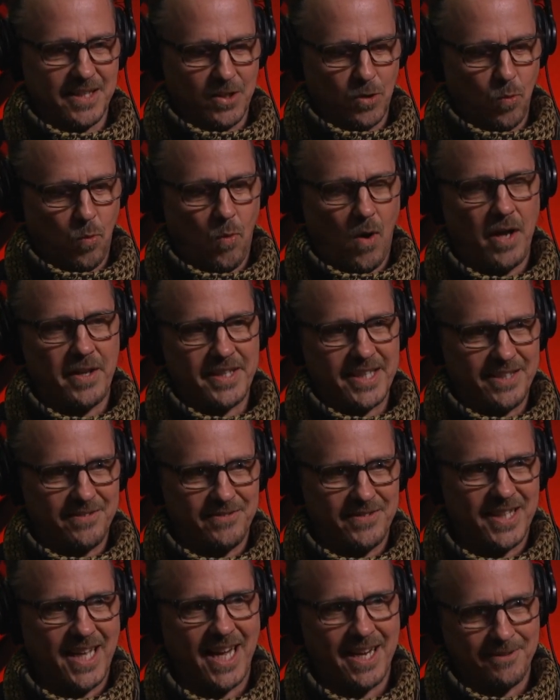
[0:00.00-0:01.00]
quality
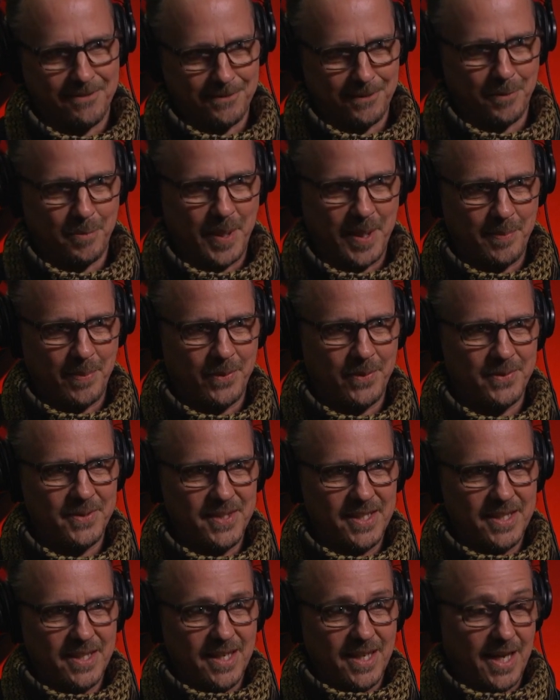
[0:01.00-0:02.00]
of life for people
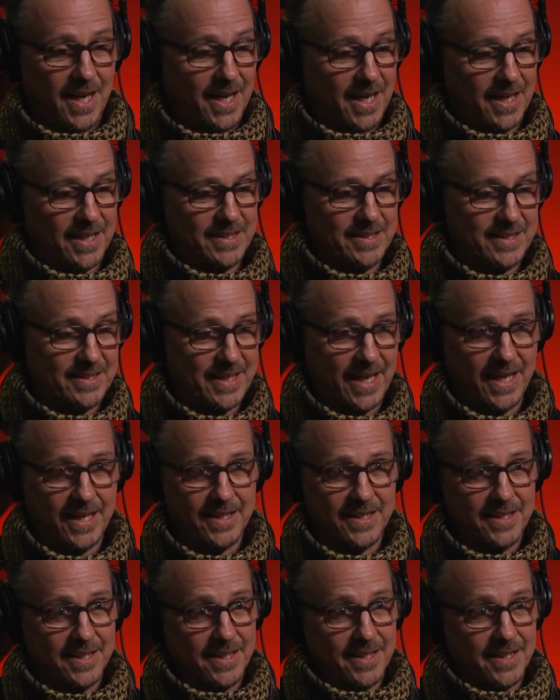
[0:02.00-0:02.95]
on set,